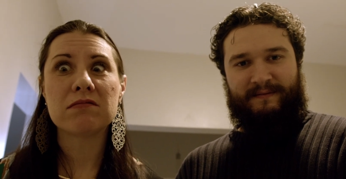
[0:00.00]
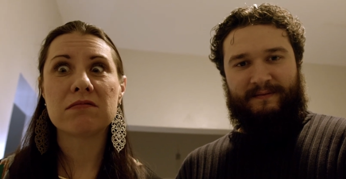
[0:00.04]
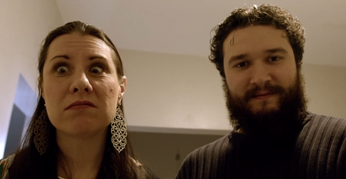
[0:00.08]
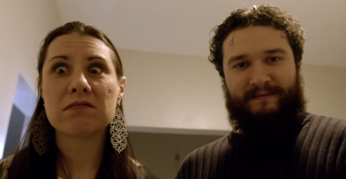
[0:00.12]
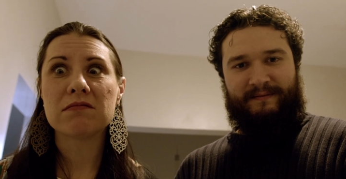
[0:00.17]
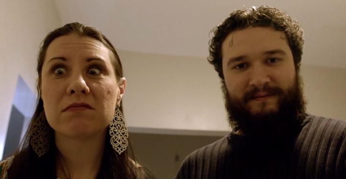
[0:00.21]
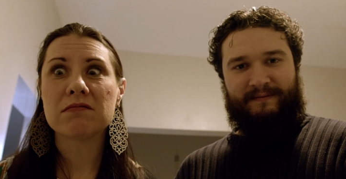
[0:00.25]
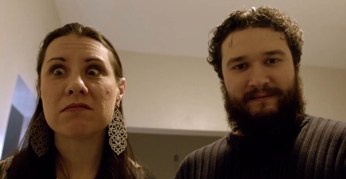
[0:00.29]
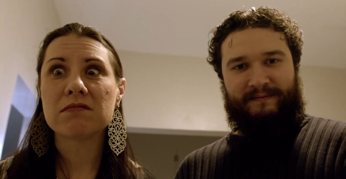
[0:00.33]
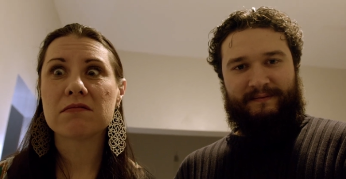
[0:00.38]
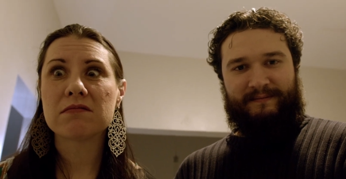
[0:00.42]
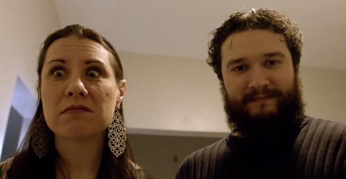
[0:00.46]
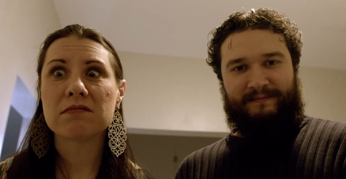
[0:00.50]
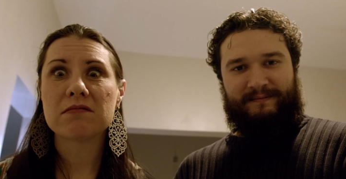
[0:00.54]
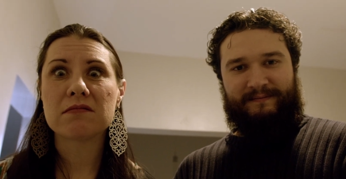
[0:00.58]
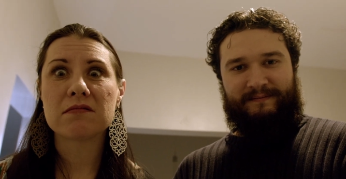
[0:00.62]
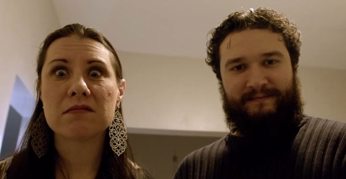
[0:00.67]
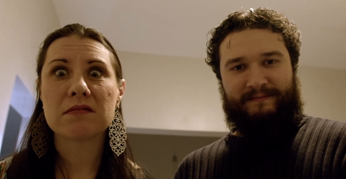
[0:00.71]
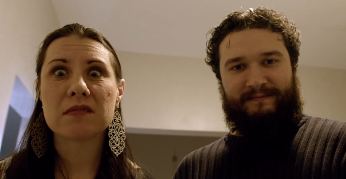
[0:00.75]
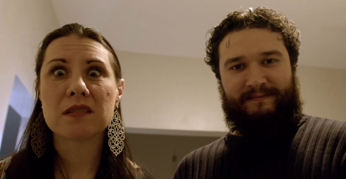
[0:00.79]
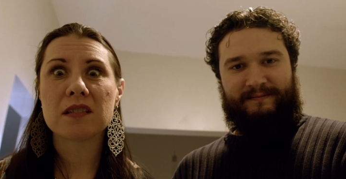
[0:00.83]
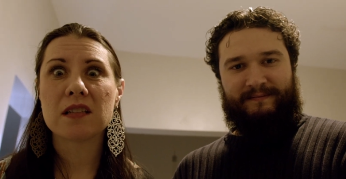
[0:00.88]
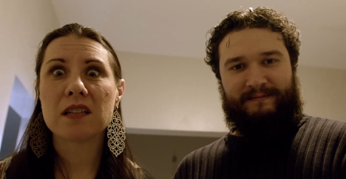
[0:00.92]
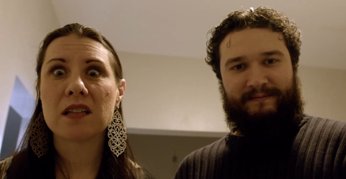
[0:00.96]

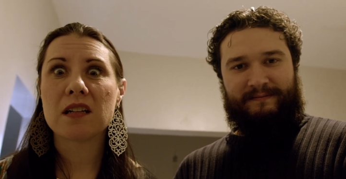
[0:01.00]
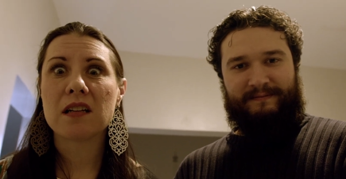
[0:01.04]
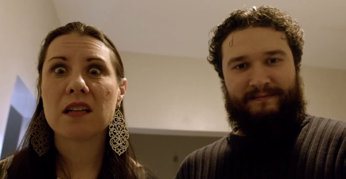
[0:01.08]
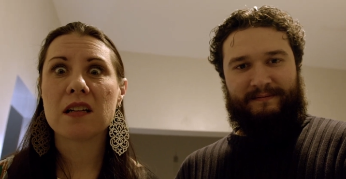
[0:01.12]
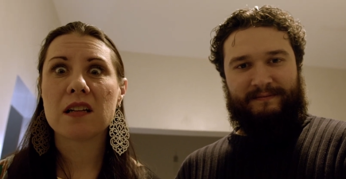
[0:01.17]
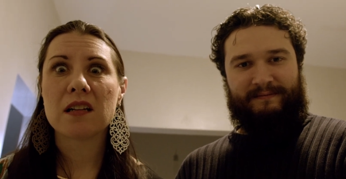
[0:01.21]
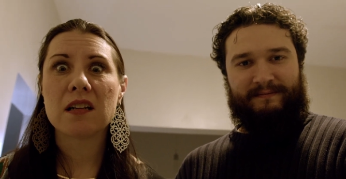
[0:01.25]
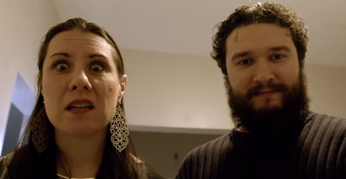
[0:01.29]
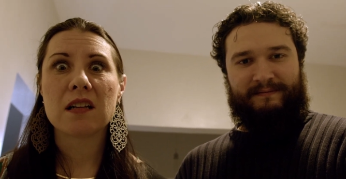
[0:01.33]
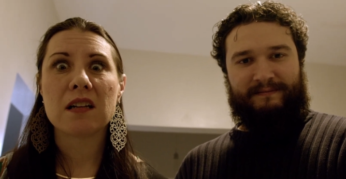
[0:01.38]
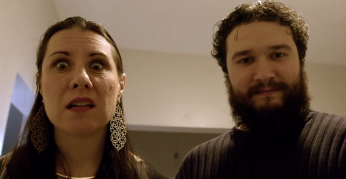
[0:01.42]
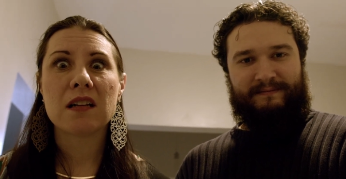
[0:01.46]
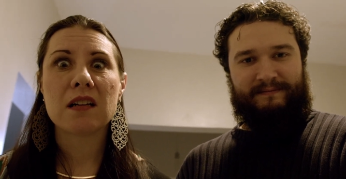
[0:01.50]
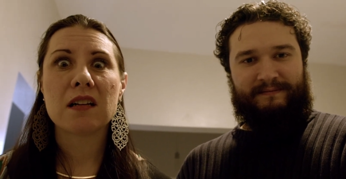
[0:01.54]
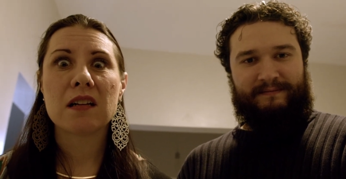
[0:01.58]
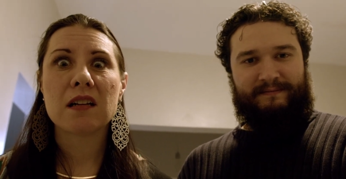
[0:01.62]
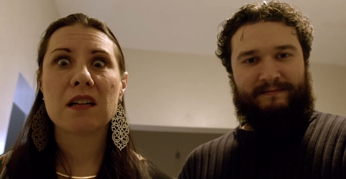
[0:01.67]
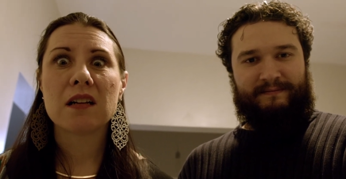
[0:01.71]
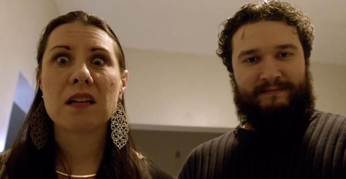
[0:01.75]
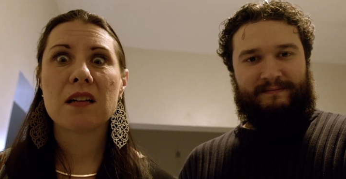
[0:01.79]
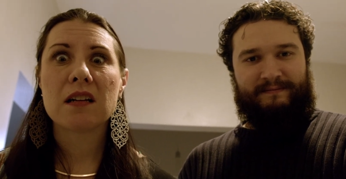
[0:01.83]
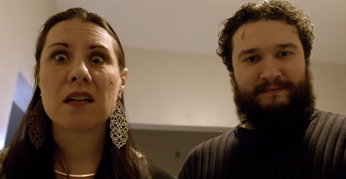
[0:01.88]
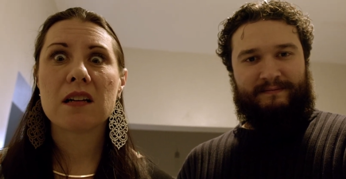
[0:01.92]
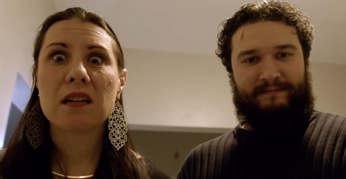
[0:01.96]

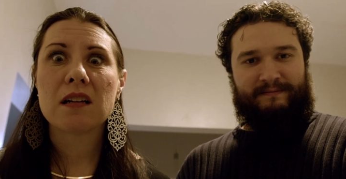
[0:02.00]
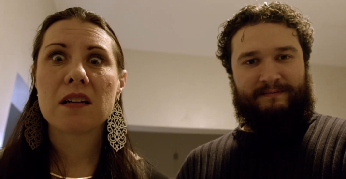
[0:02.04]
[no speech]